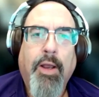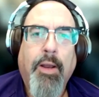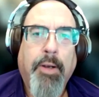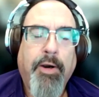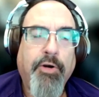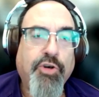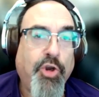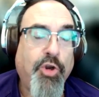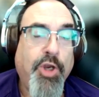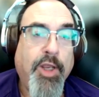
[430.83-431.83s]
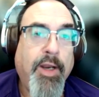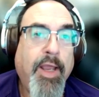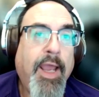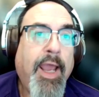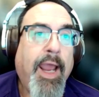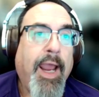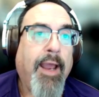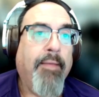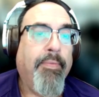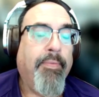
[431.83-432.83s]
players union,
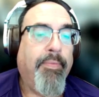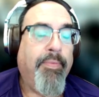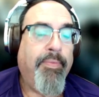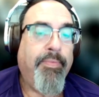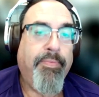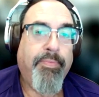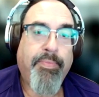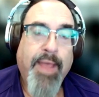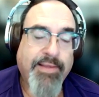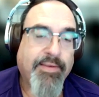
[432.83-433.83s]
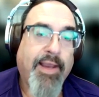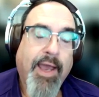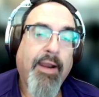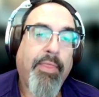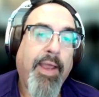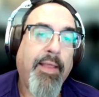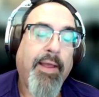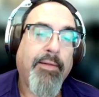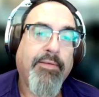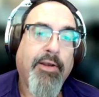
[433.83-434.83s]
and that's the kind of thing
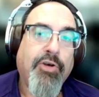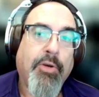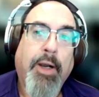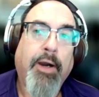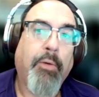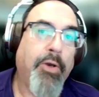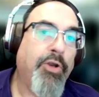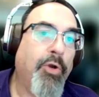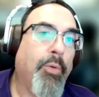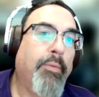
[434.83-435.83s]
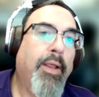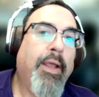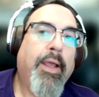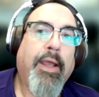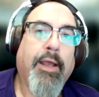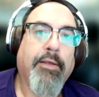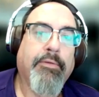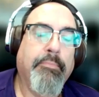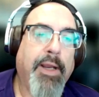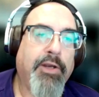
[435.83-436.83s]
that such a player would do
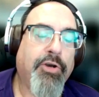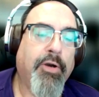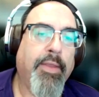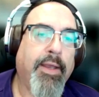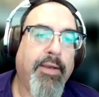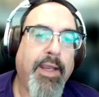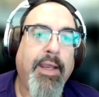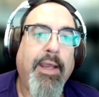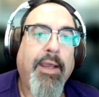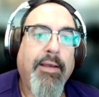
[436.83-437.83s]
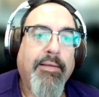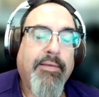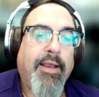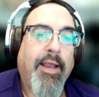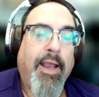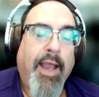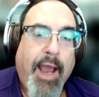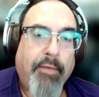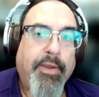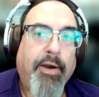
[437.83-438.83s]
is make sure that he is
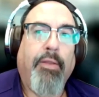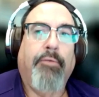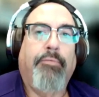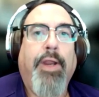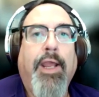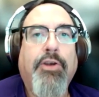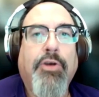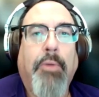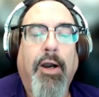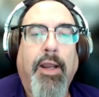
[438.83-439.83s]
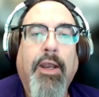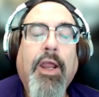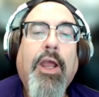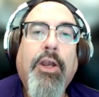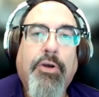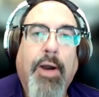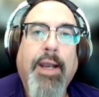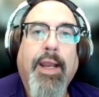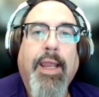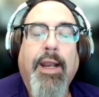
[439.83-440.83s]
out there on the free agent market
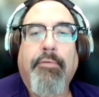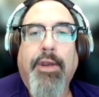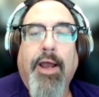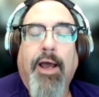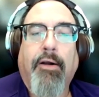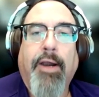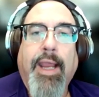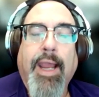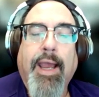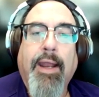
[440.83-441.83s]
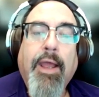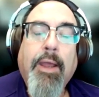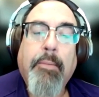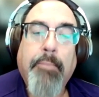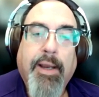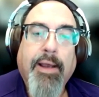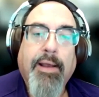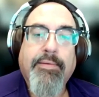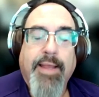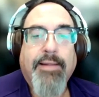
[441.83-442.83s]
trying to get every dollar he can
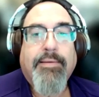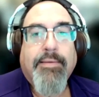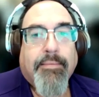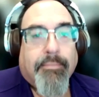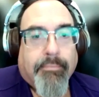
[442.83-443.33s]
because that's